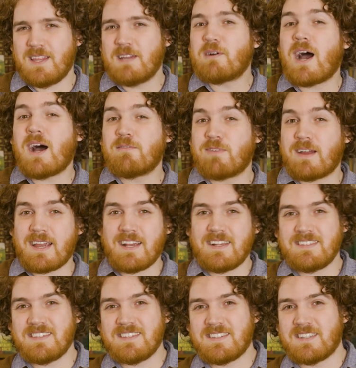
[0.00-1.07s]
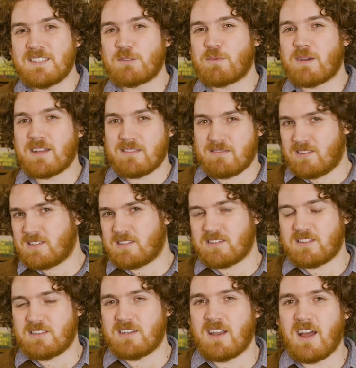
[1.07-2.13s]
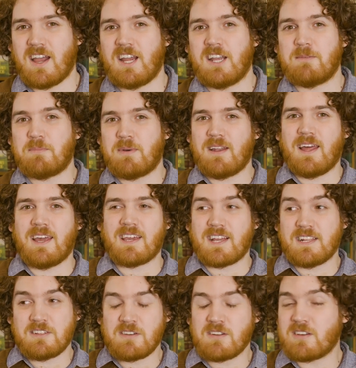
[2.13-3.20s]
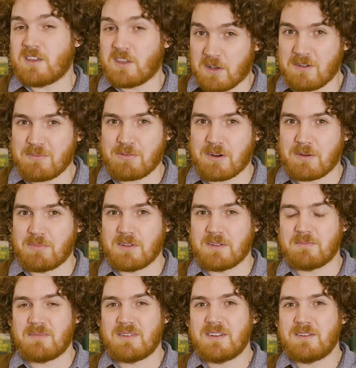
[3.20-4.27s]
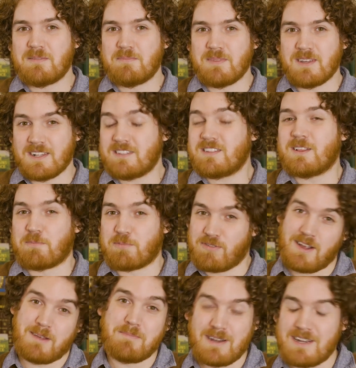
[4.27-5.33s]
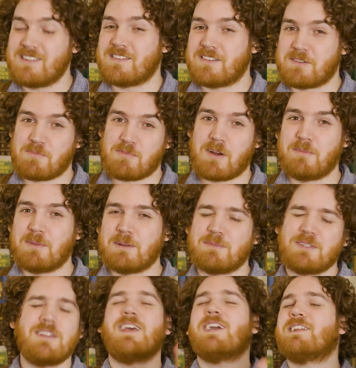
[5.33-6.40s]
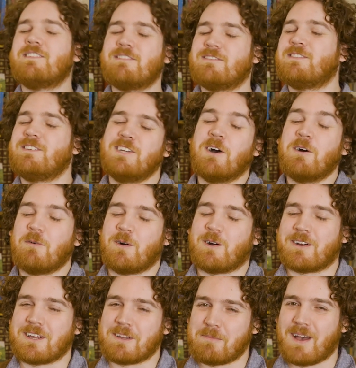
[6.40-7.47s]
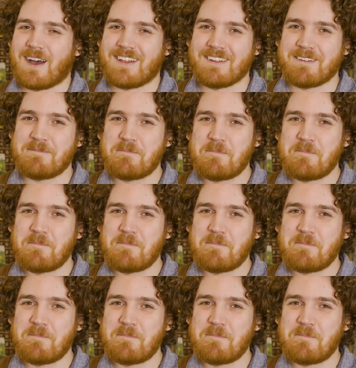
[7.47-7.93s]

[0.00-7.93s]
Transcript: There are rare instances where this is denied, but like, it's not your problem, it's the Prime Minister's problem, so like, don't worry about it.